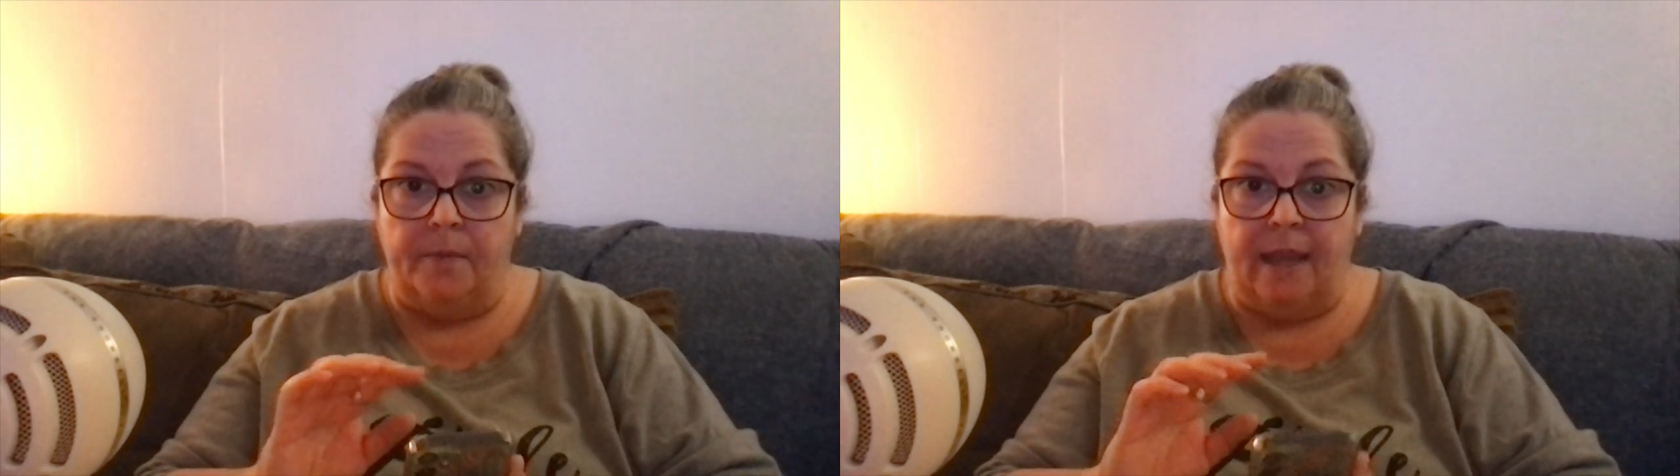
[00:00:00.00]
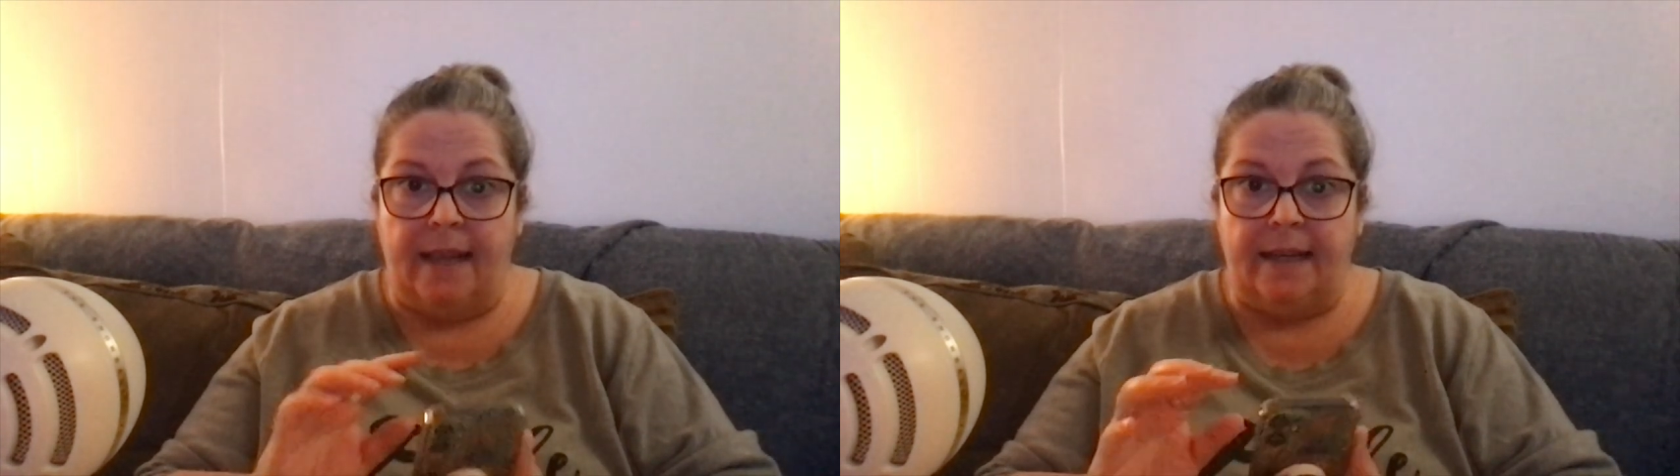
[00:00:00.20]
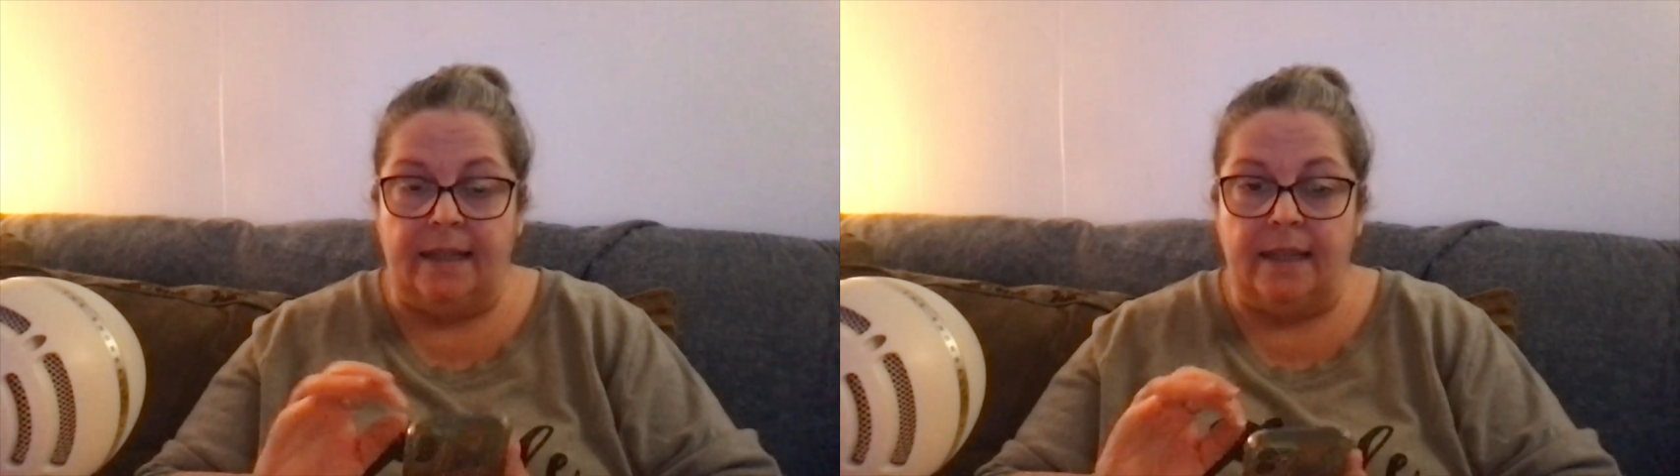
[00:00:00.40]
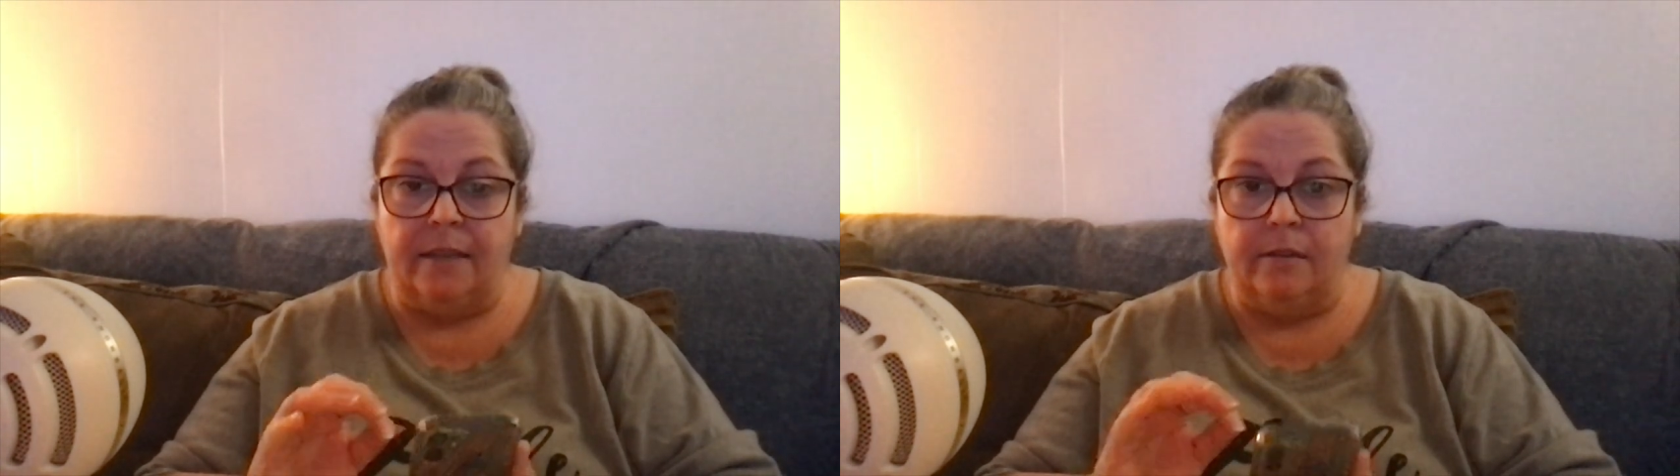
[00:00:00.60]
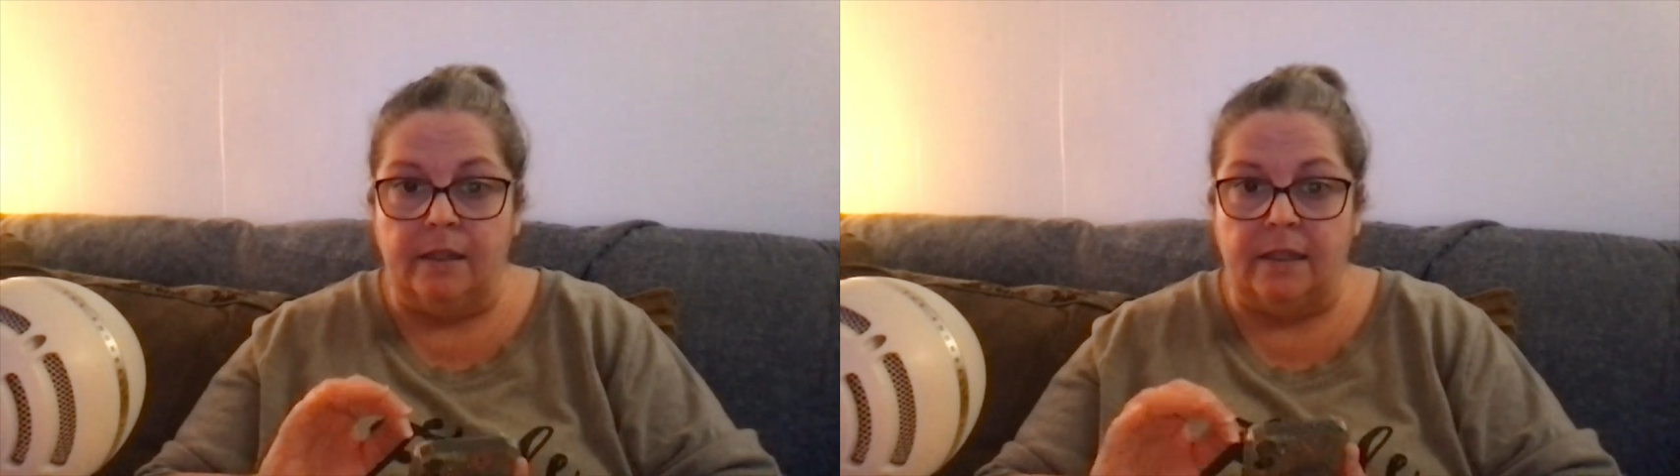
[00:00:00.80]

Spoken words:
editing and